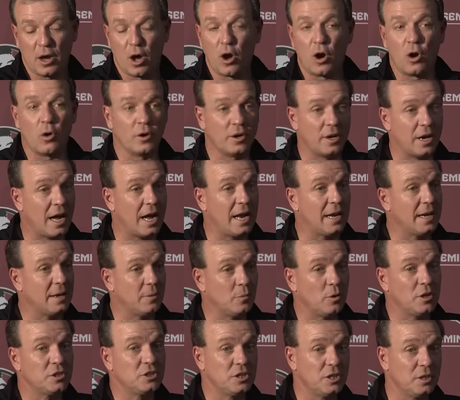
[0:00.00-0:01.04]
all or not
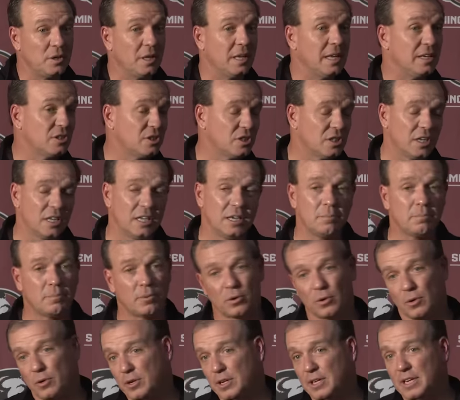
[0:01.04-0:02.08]
and what you let slip
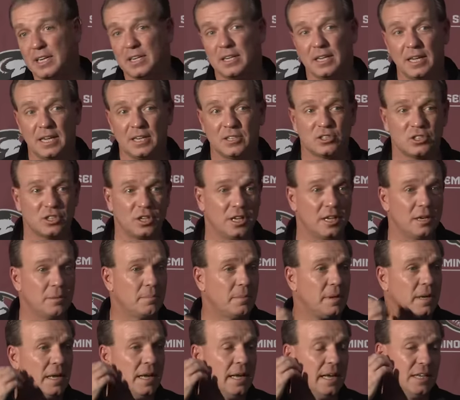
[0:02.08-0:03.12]
or you didn't let
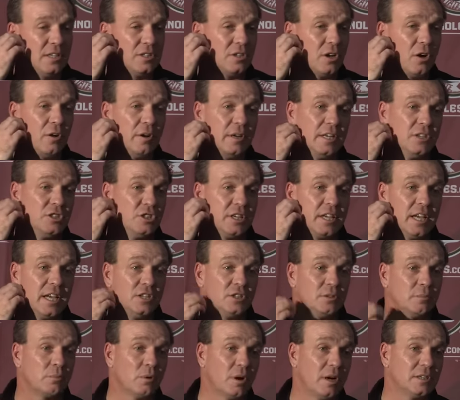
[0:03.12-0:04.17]
slip, it's all an
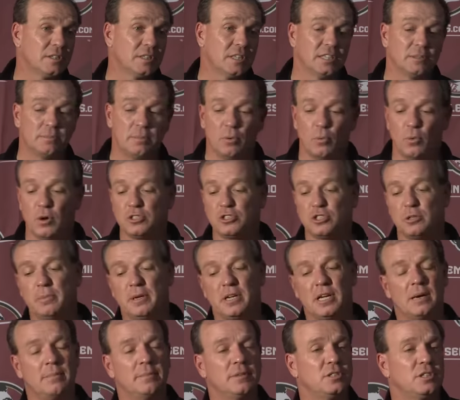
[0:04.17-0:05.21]
education process. But once you
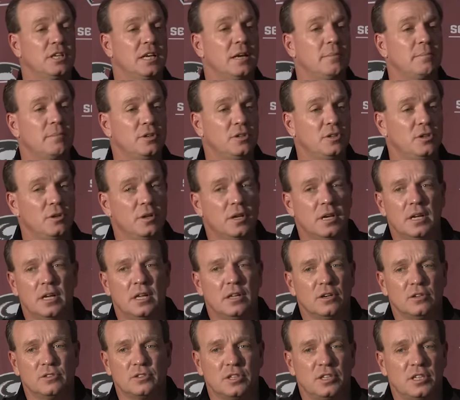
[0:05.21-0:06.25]
become a champion,
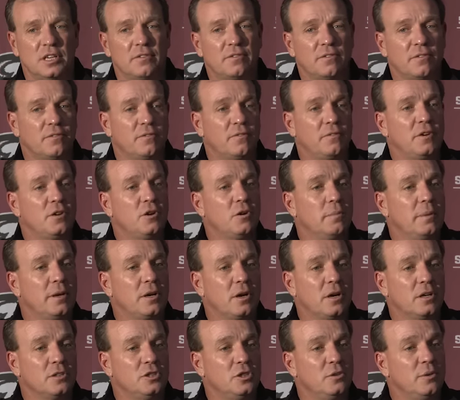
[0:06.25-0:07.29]
there's a different feel
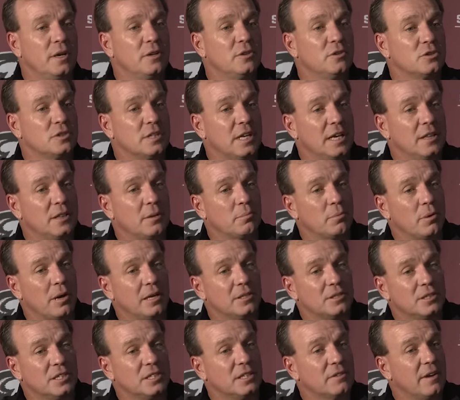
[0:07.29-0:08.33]
because you understand the
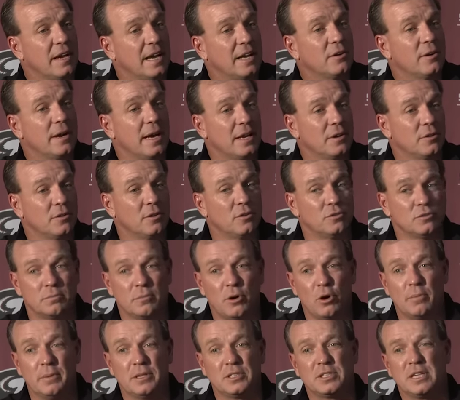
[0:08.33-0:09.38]
process of handle those
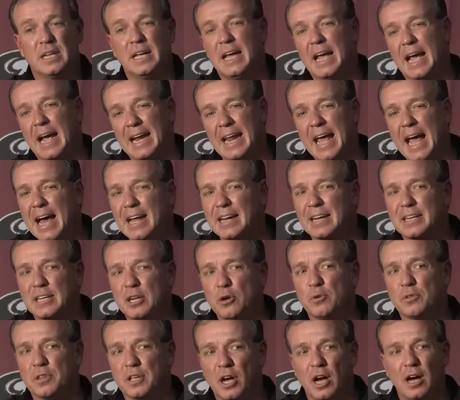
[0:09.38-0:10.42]
moments and how to
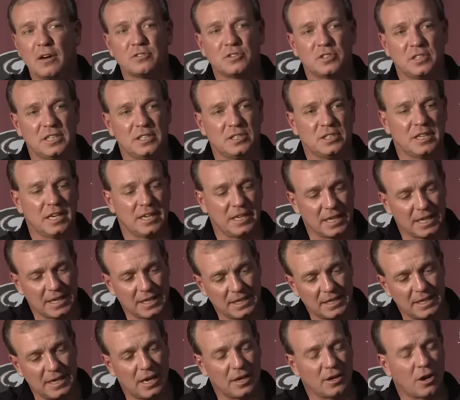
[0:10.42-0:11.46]
deal with the
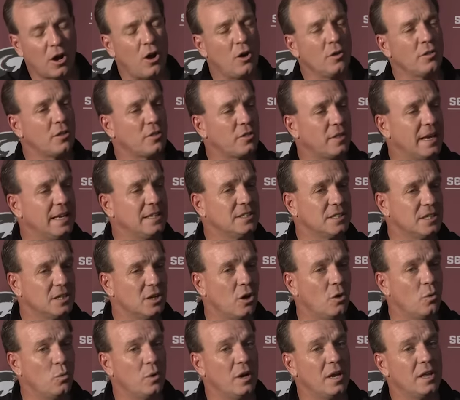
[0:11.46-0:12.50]
offseason and all the things that
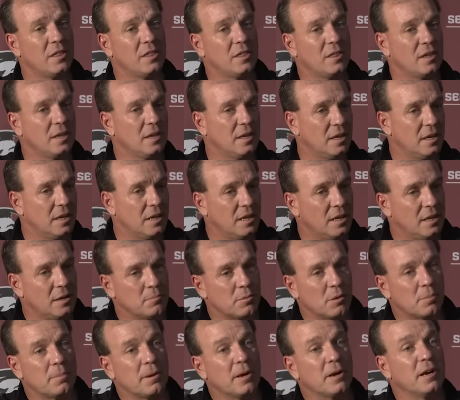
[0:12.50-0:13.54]
go with
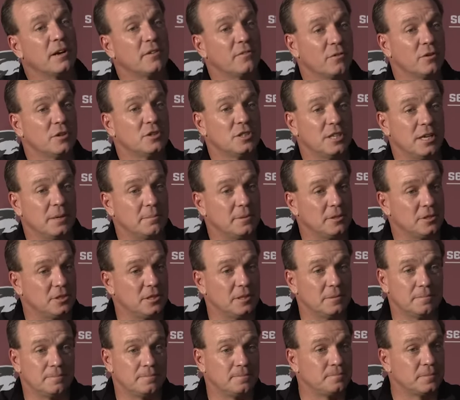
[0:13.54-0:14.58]
preparing for a
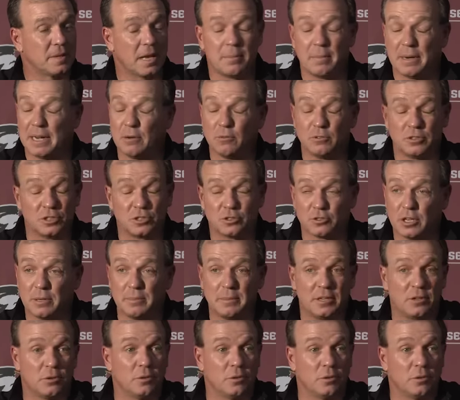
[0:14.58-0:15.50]
championship. I mean, it was extremely